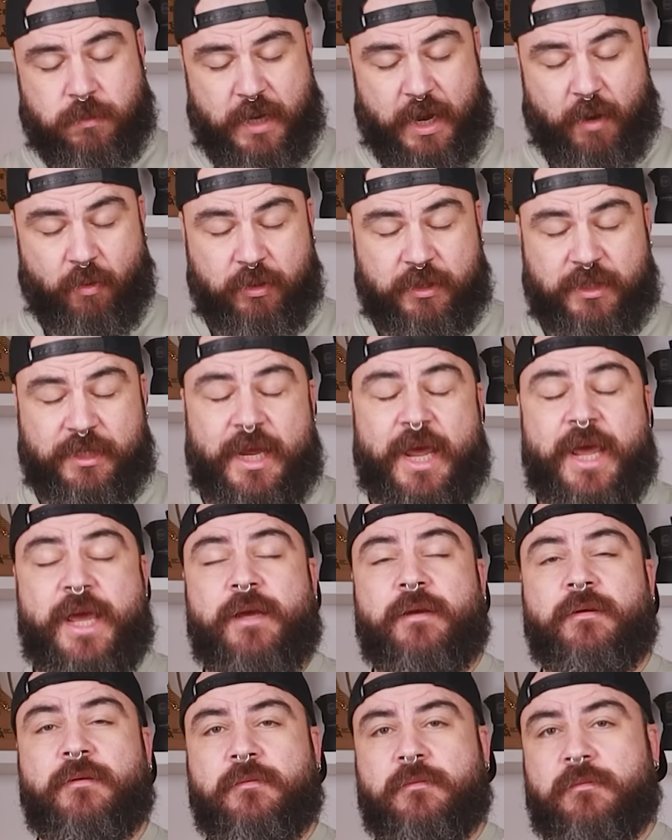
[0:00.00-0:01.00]
I was
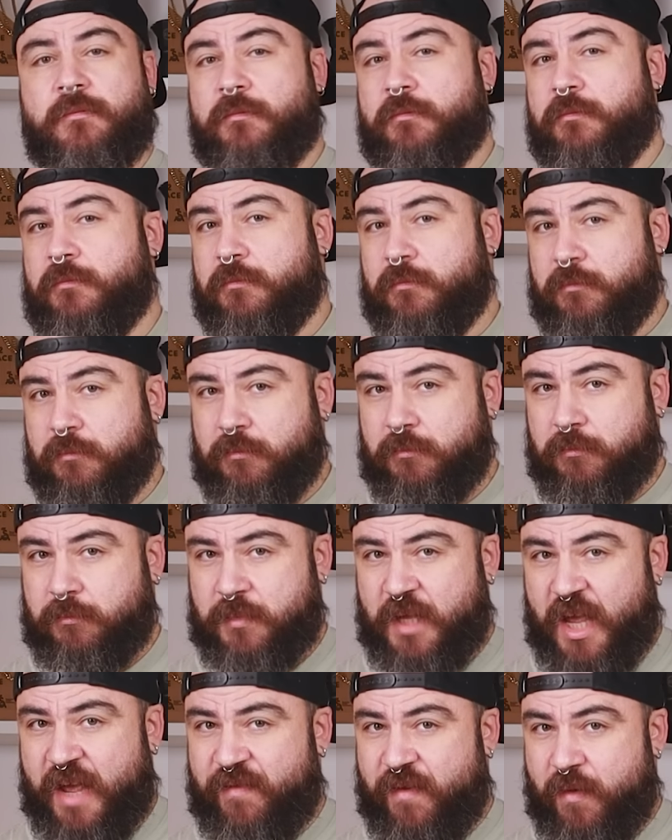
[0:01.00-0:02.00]
saying,
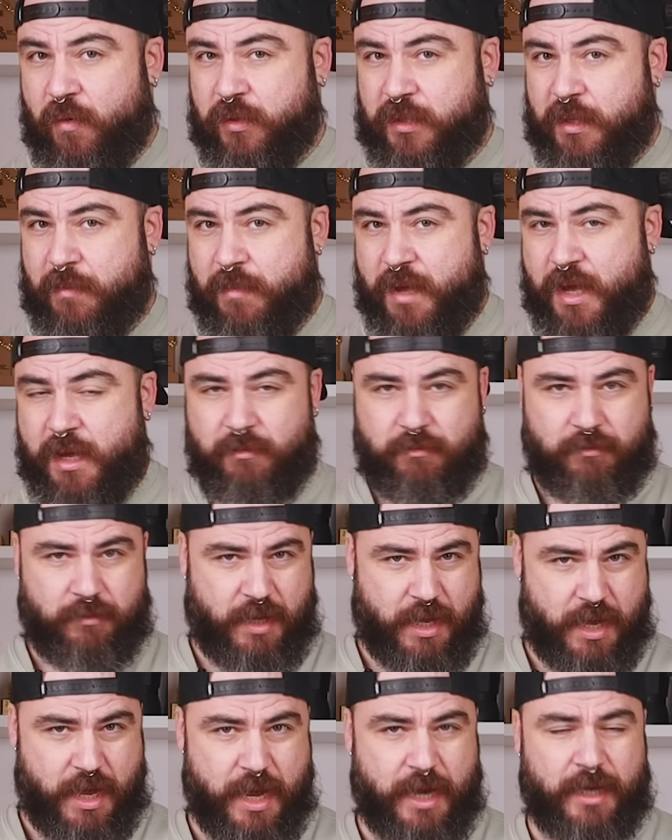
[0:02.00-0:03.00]
if I wasn't me
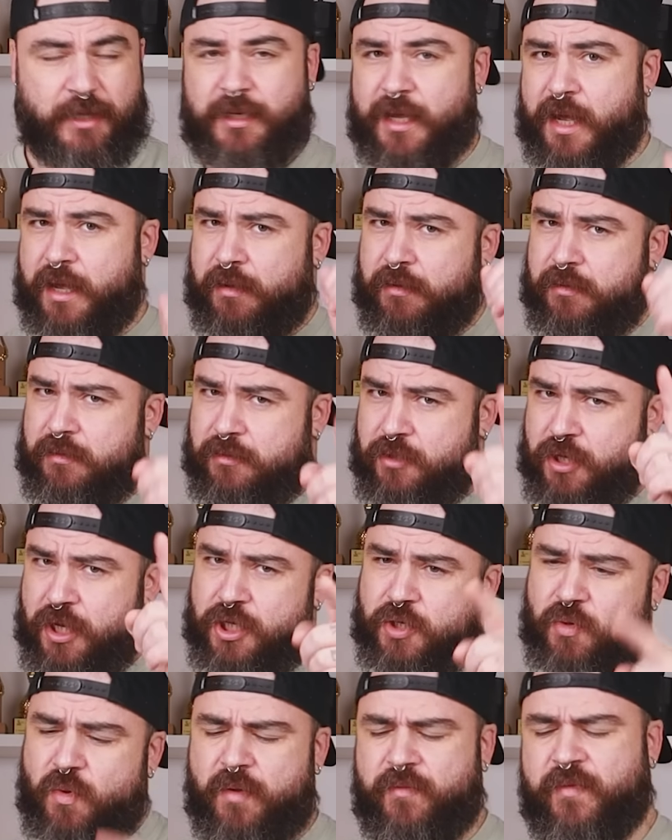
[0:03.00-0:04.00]
here, say
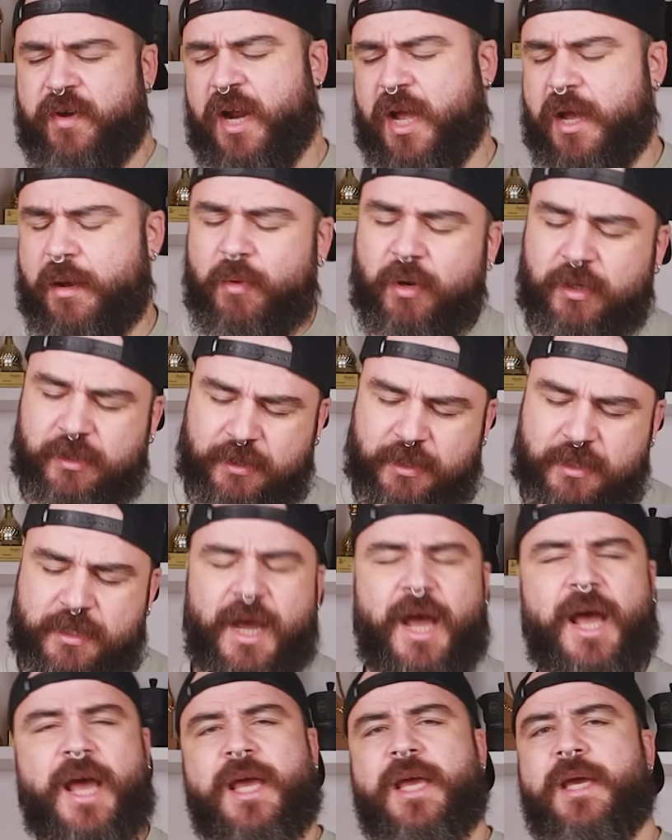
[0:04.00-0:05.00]
change one variable at a
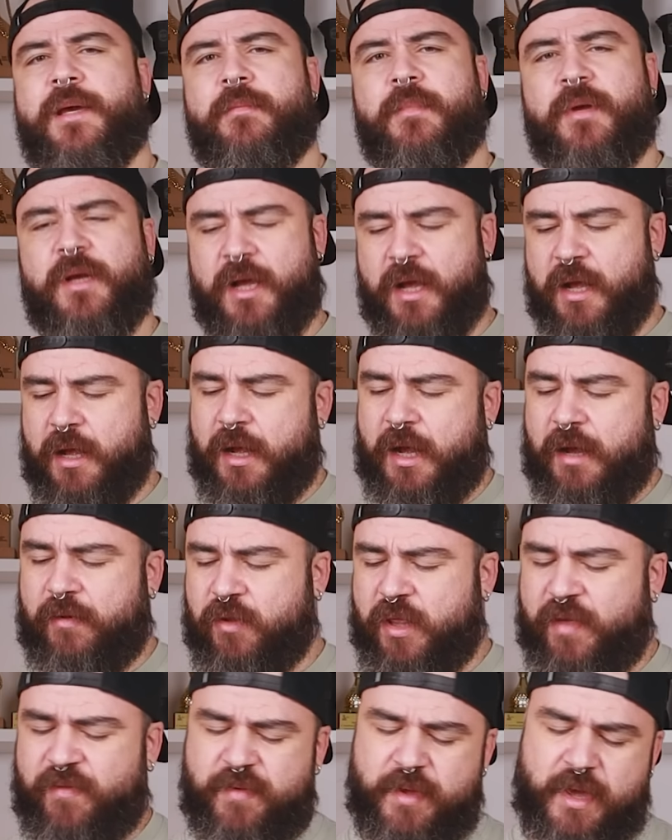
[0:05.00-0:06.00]
time, I
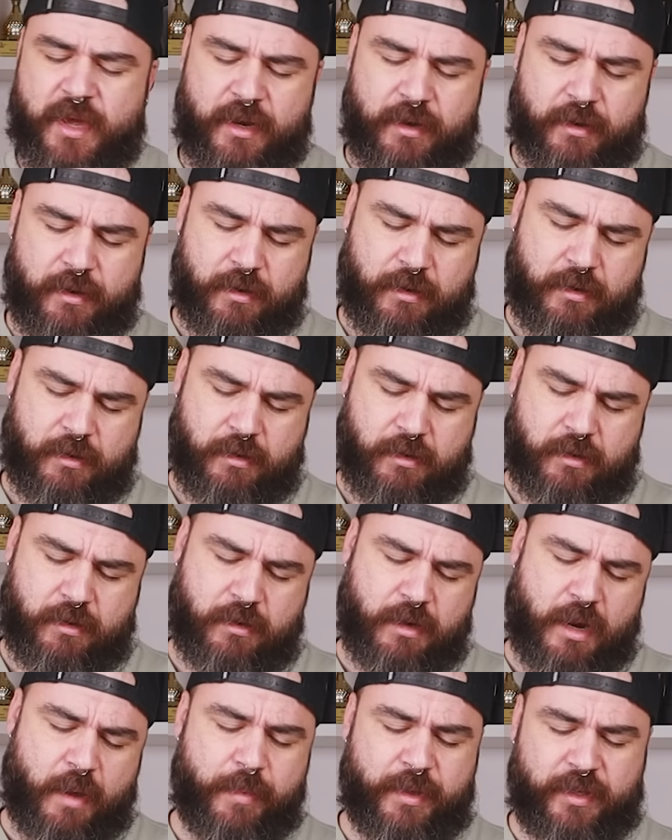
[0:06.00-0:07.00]
would have been
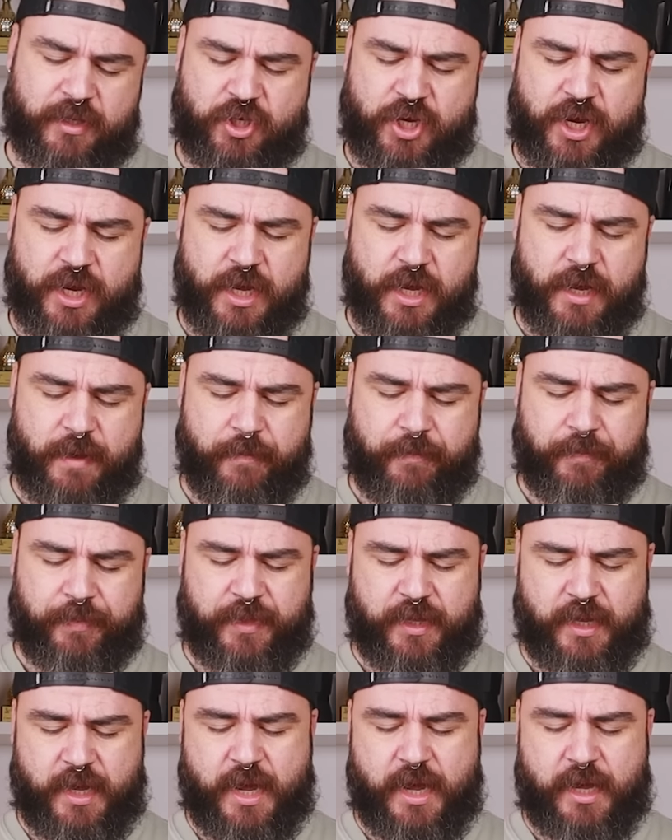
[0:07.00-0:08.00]
a bit cheeky
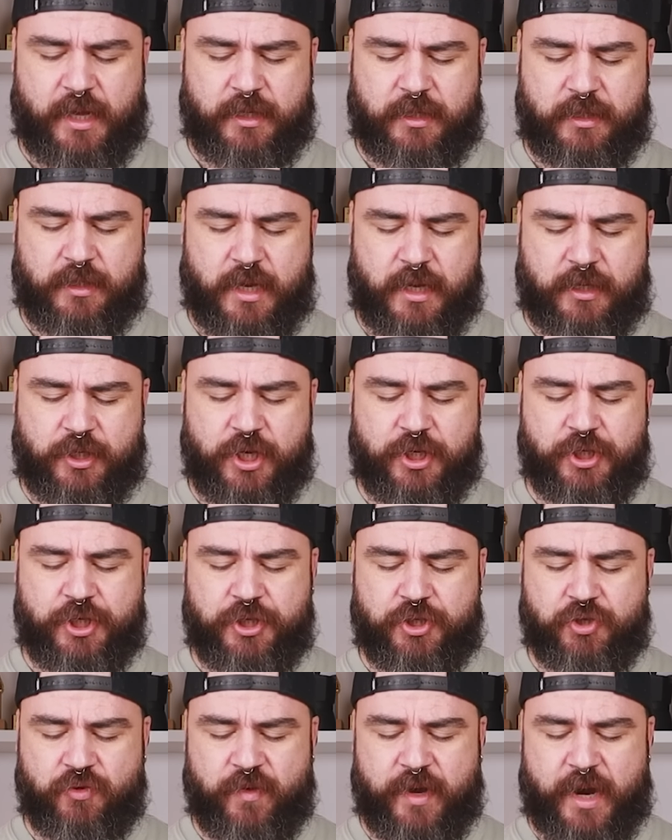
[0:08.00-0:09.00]
and
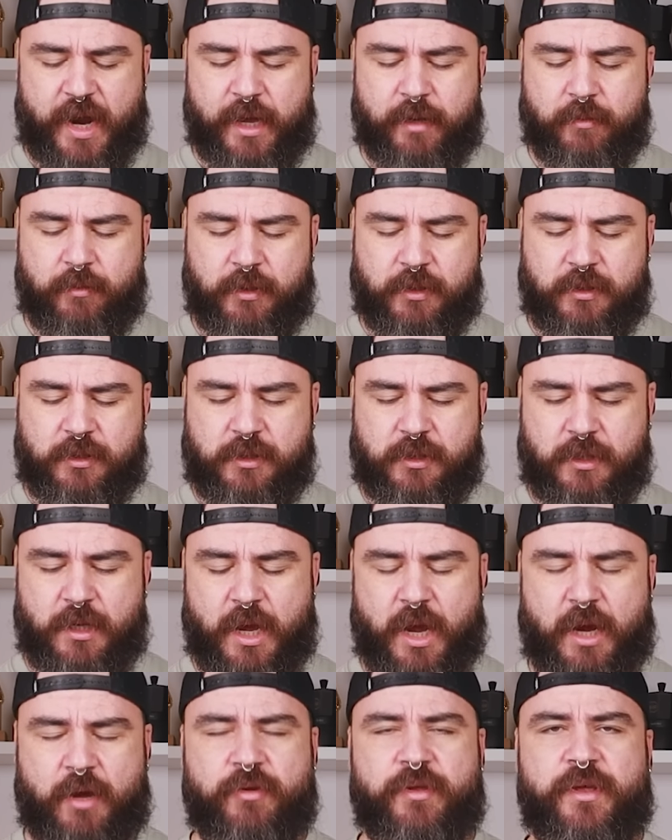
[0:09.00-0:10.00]
changing two variables.
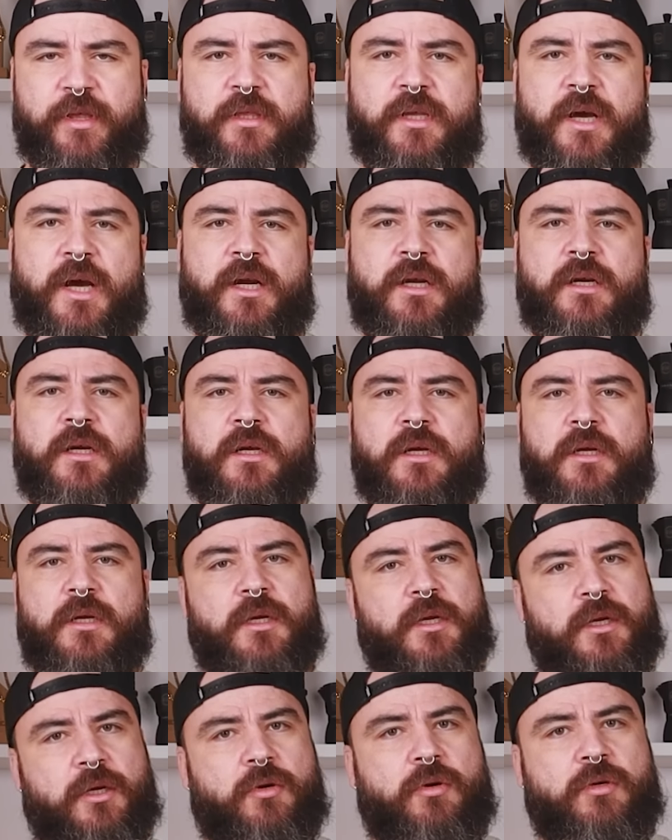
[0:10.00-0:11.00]
I could have done
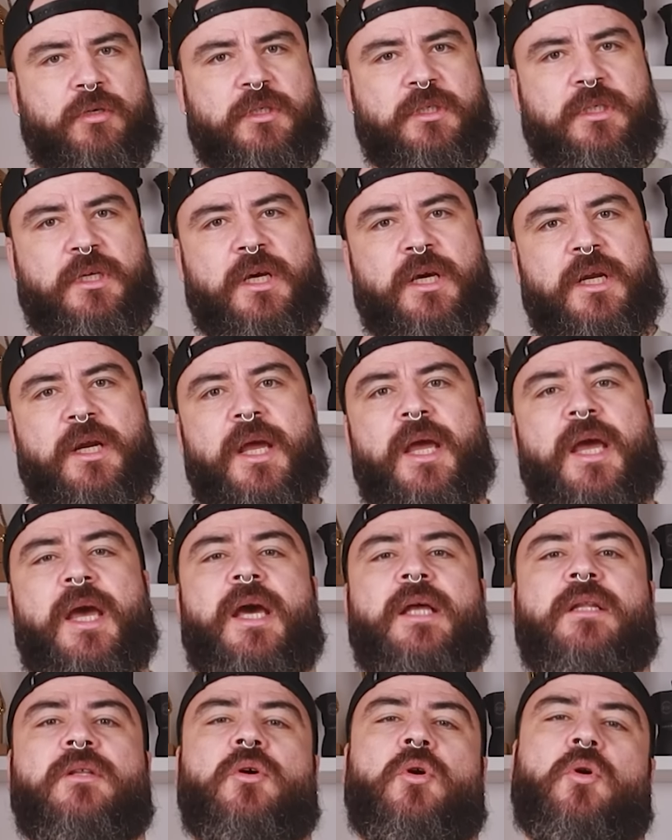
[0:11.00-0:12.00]
coarser
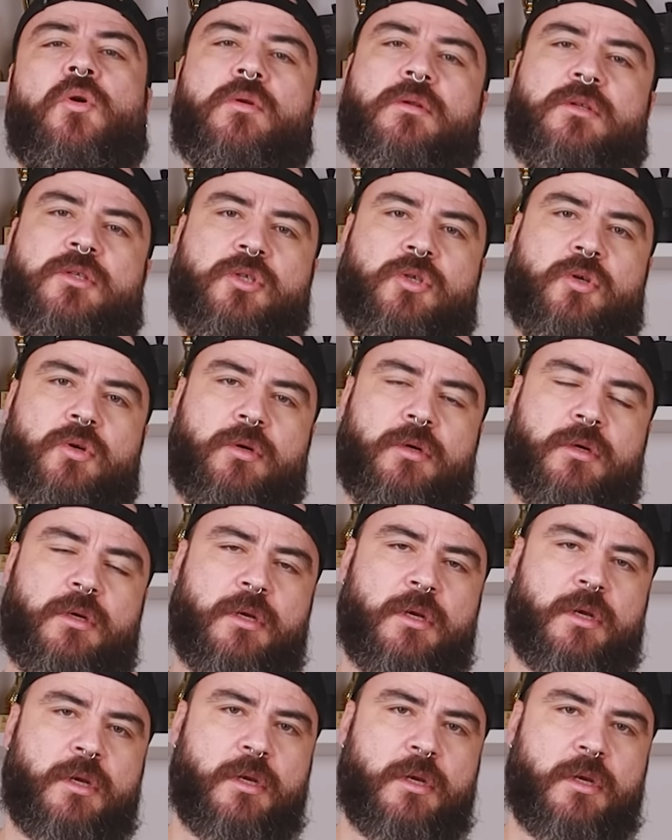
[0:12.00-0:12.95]
and also